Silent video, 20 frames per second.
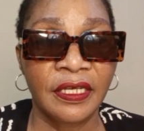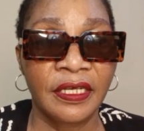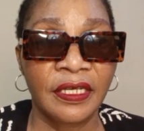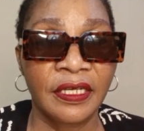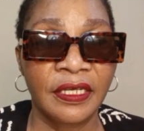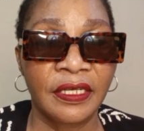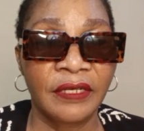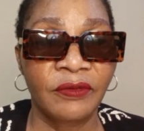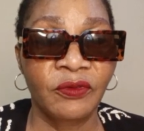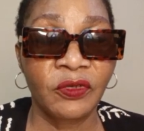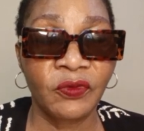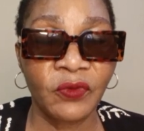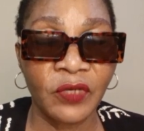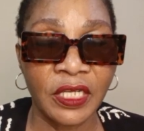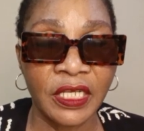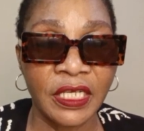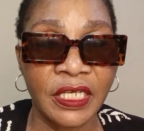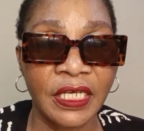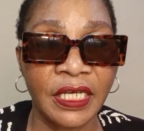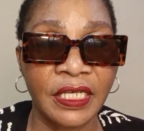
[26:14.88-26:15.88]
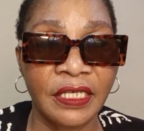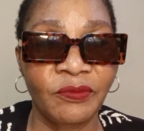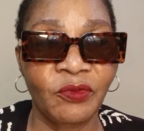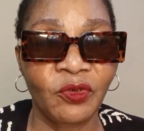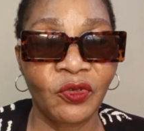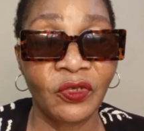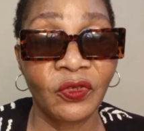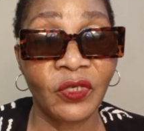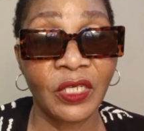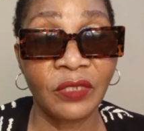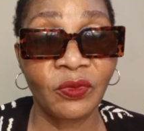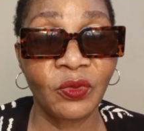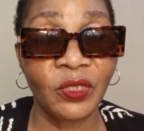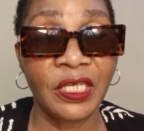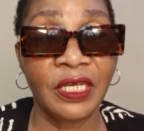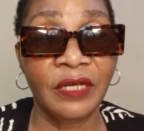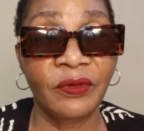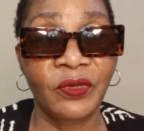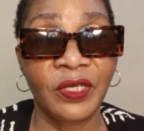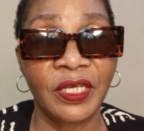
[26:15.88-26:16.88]
We will hear it, because just we
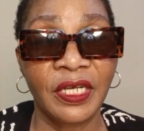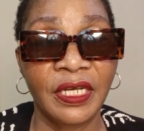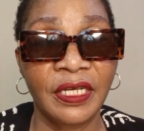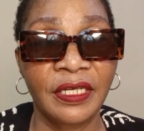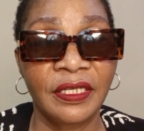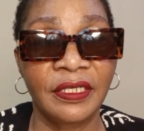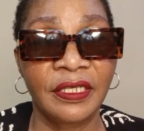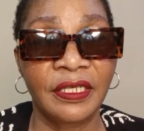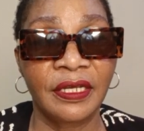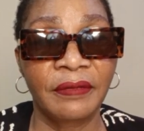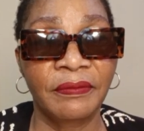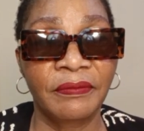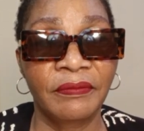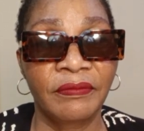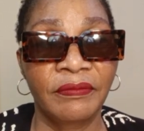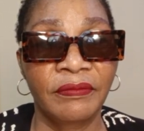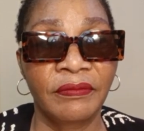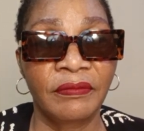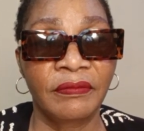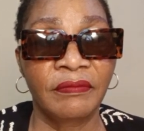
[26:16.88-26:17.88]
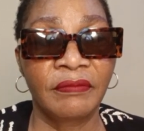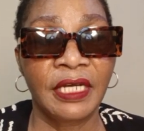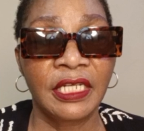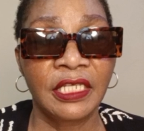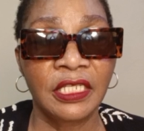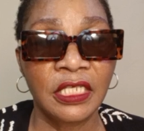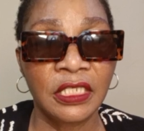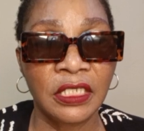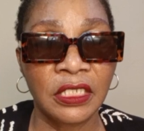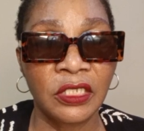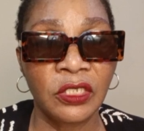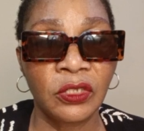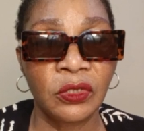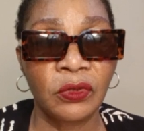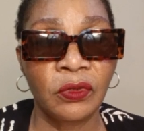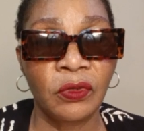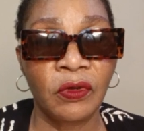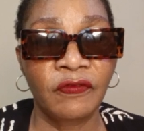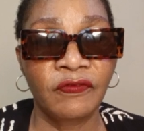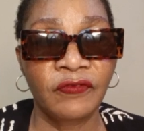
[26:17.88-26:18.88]
are here. But this issue
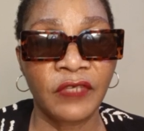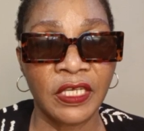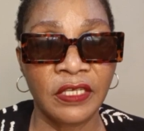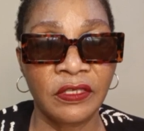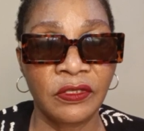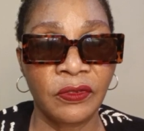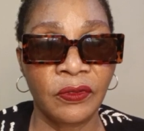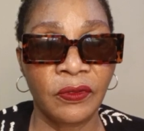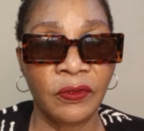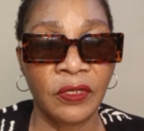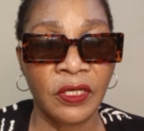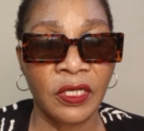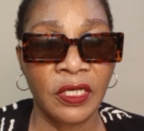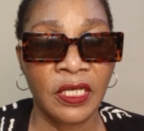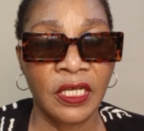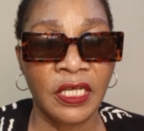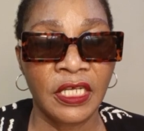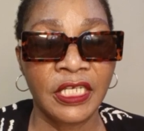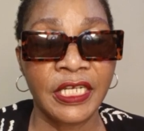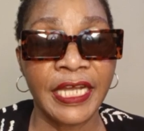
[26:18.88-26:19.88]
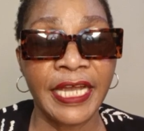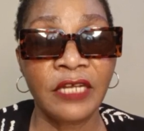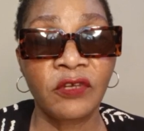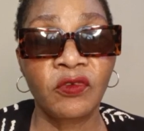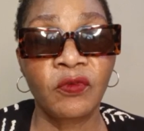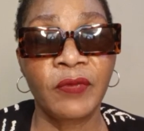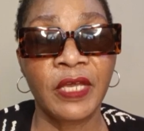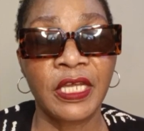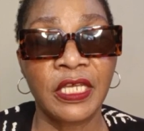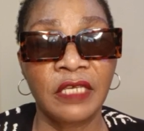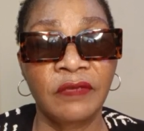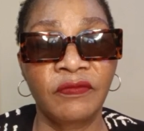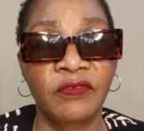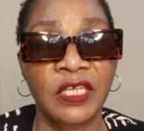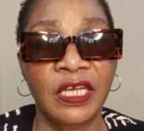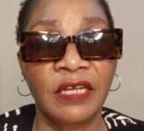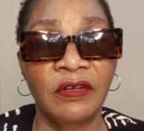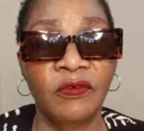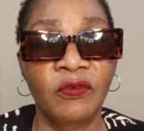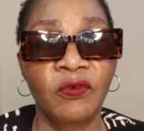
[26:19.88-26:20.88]
of censor, trying to make himself
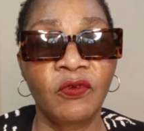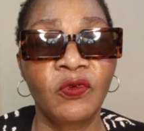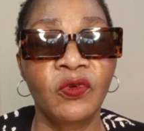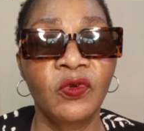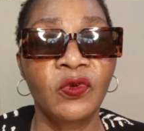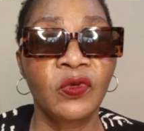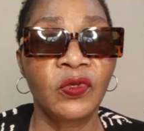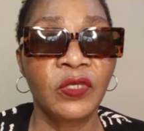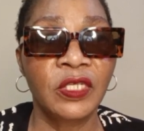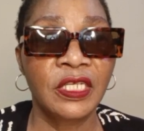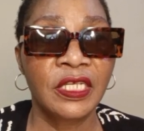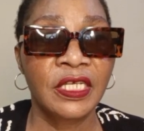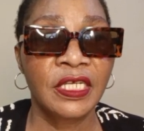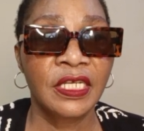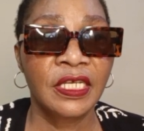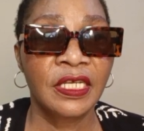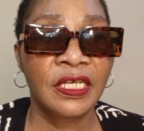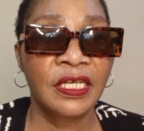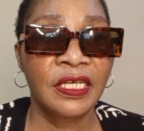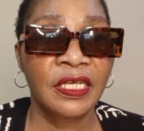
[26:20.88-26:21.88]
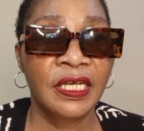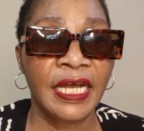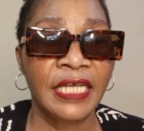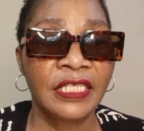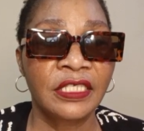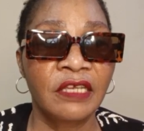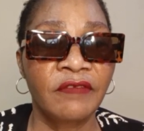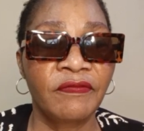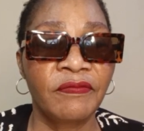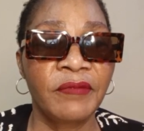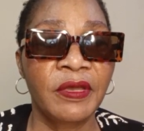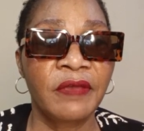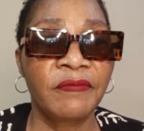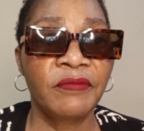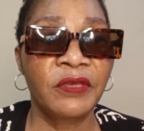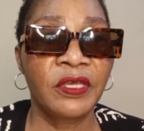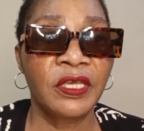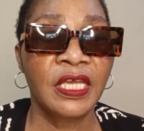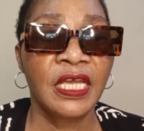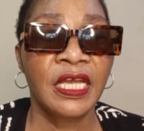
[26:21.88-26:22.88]
look good, as if
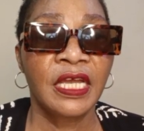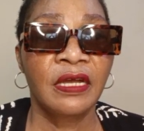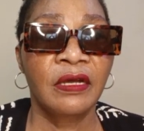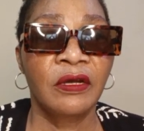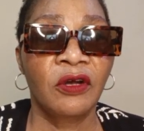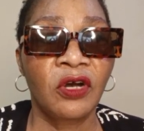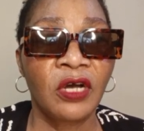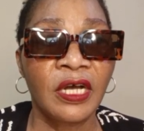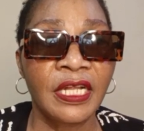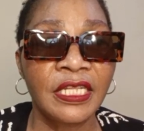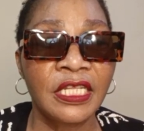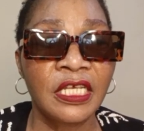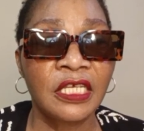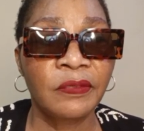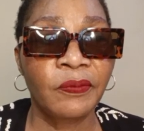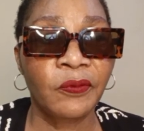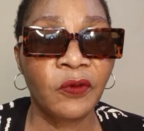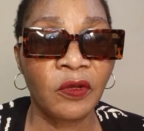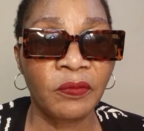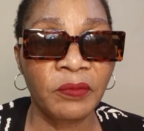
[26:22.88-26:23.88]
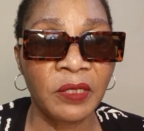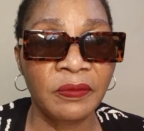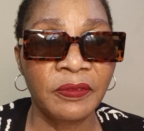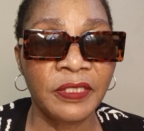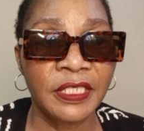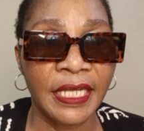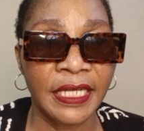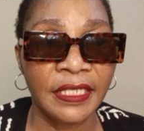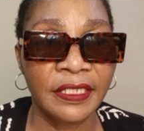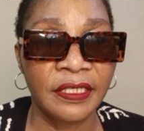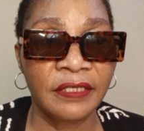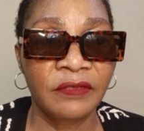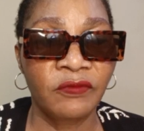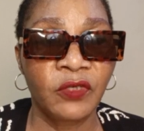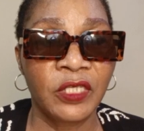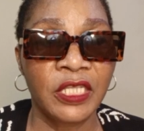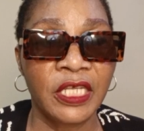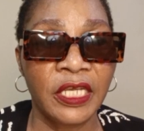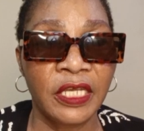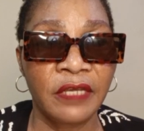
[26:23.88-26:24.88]
maybe all these problems started with
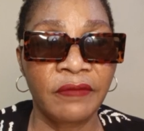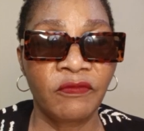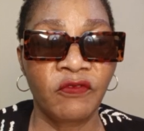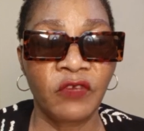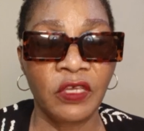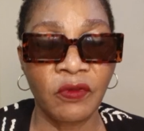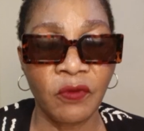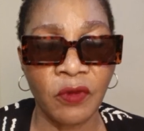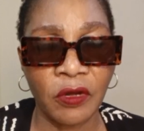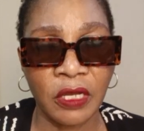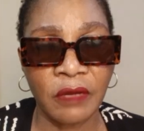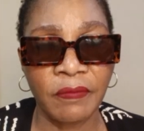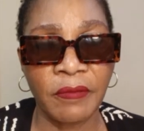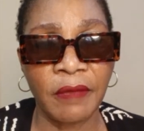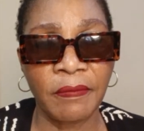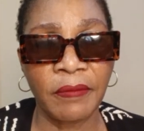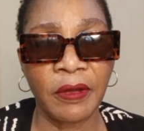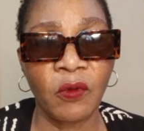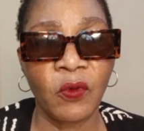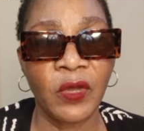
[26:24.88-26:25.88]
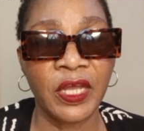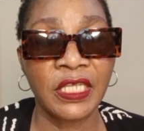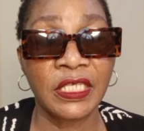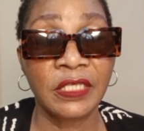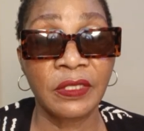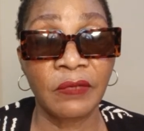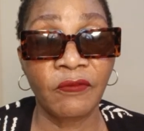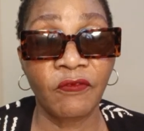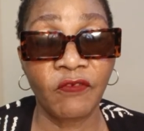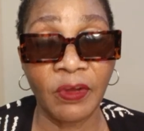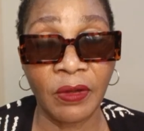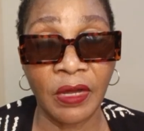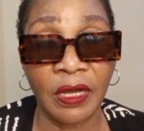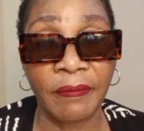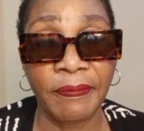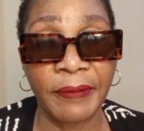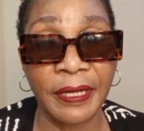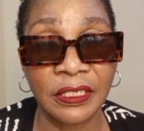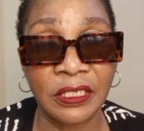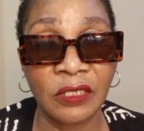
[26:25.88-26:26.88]
him. You remember when
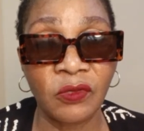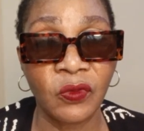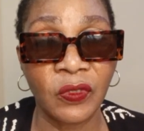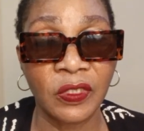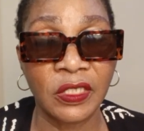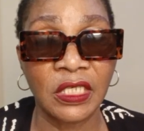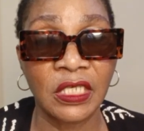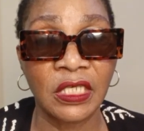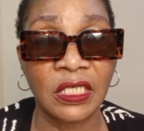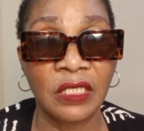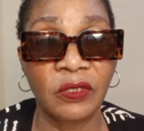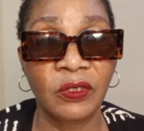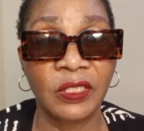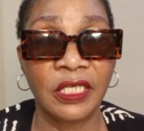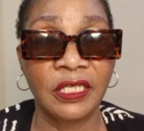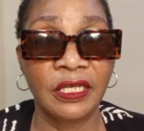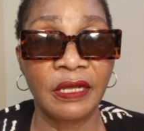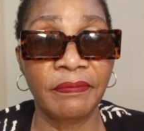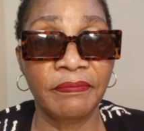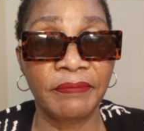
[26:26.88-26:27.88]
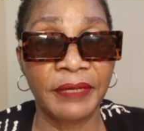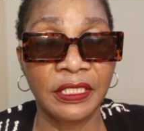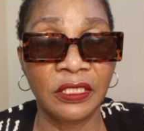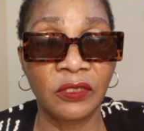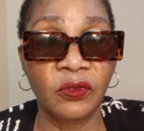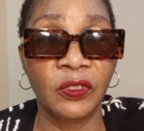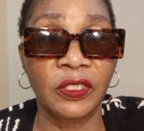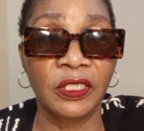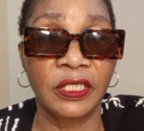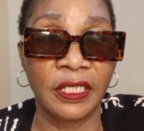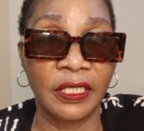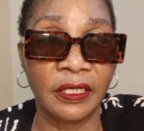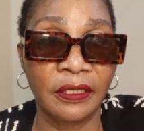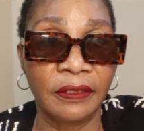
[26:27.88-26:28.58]
Passy was sick, there was a time Passy was sick,